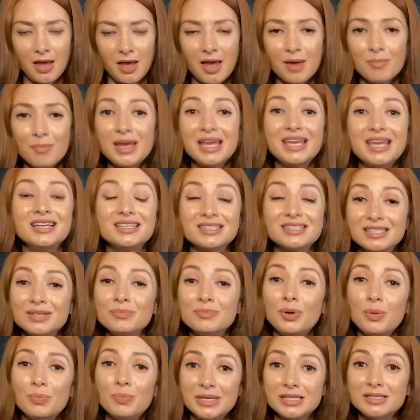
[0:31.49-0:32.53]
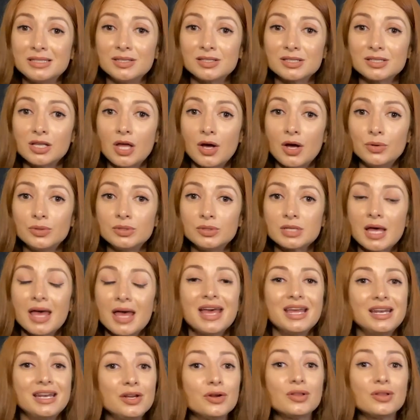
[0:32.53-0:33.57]
making simple business loans
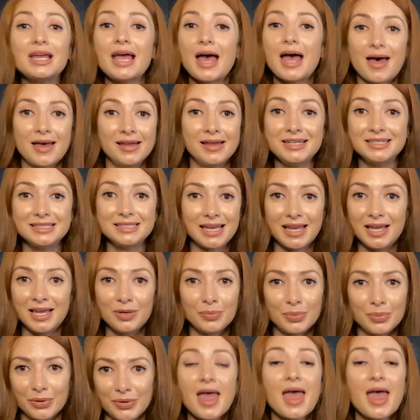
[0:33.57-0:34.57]
nearly unattainable.